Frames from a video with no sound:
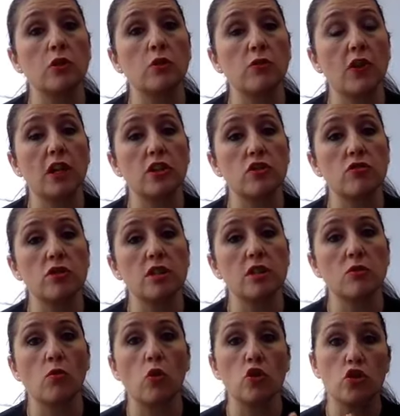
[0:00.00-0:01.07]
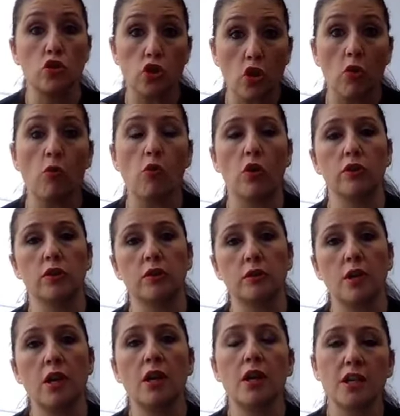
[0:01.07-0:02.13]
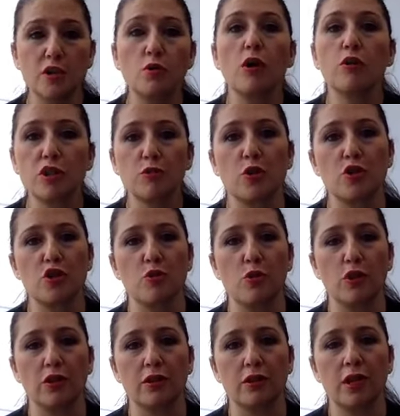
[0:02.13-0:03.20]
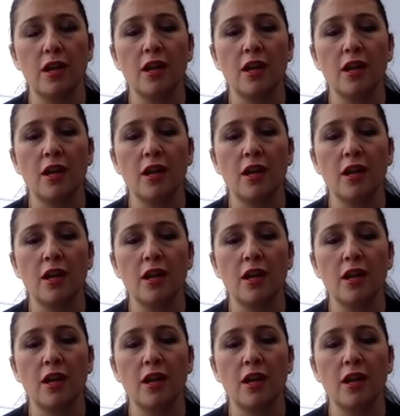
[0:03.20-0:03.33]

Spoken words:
to factories what you don't want as well as what you want.